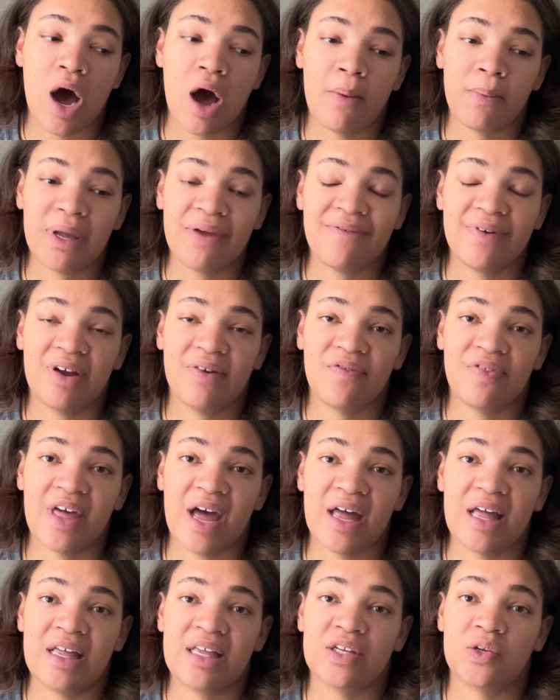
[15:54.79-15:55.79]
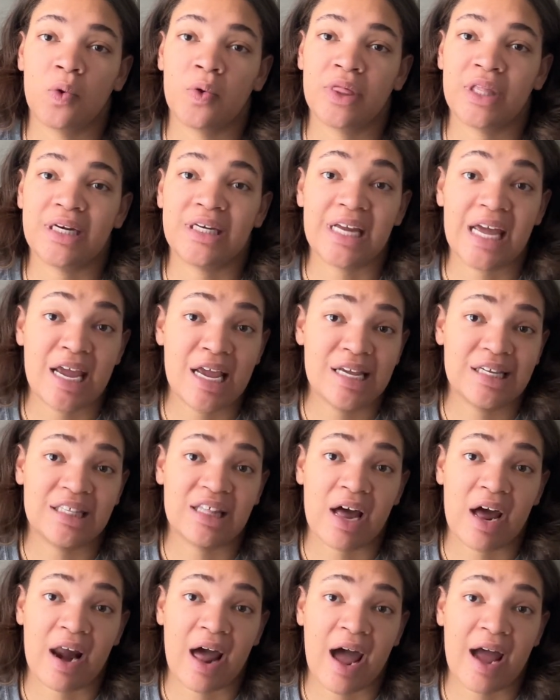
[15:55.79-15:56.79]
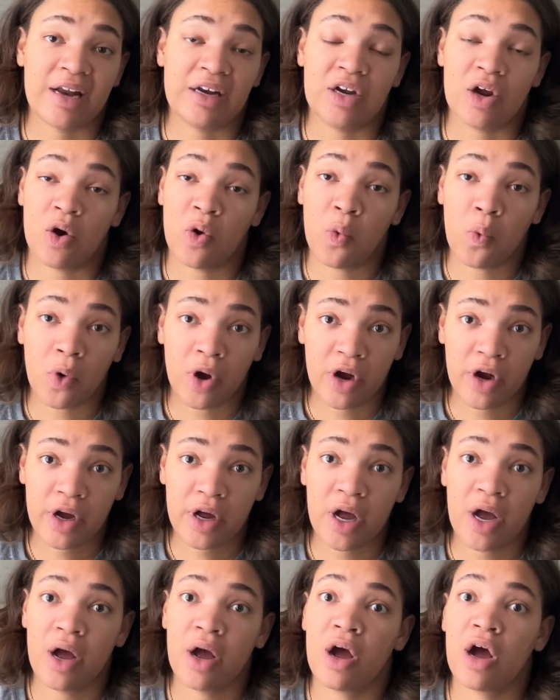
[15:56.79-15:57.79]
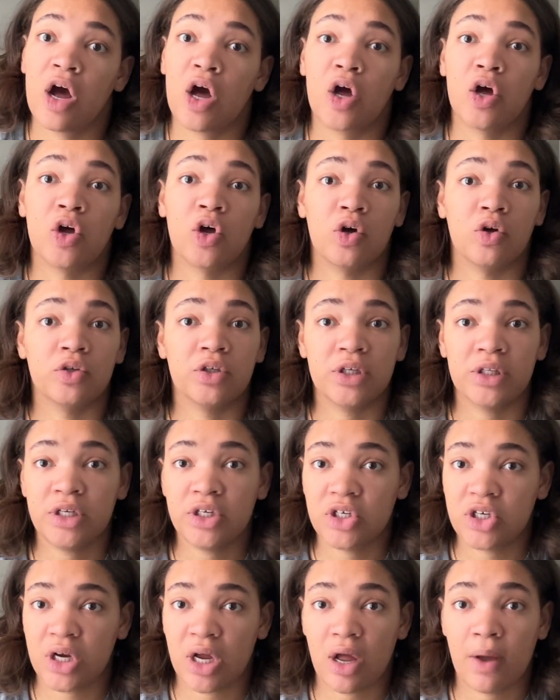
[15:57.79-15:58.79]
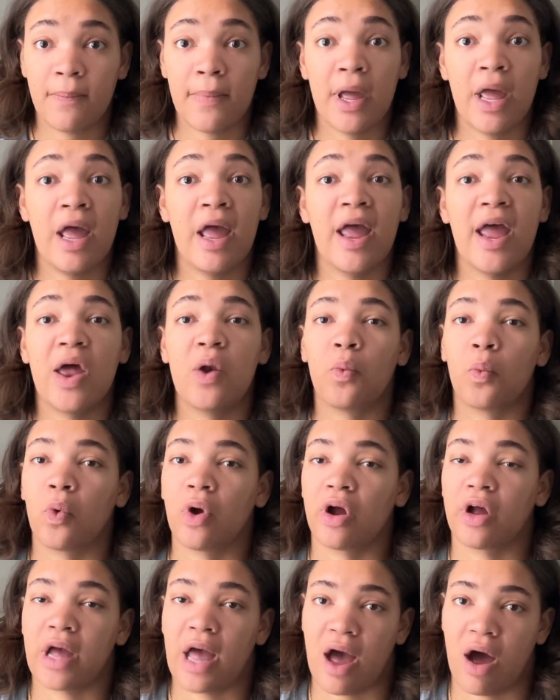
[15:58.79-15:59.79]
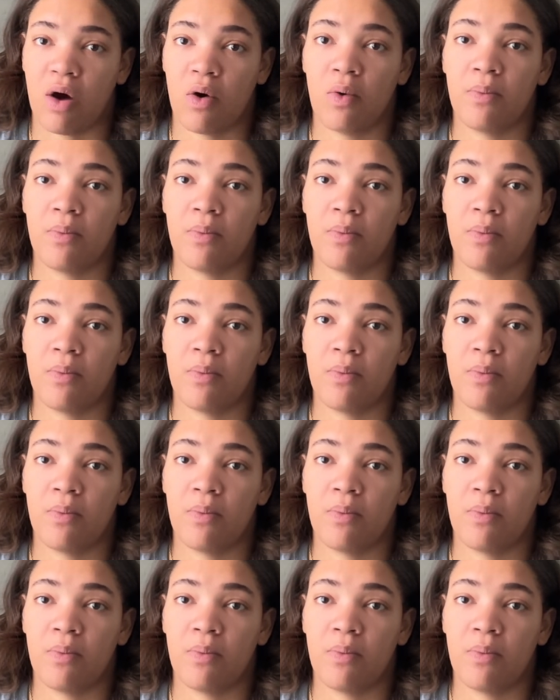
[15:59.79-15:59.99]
Even if that is on the days that I don't work, go to the gym and work out,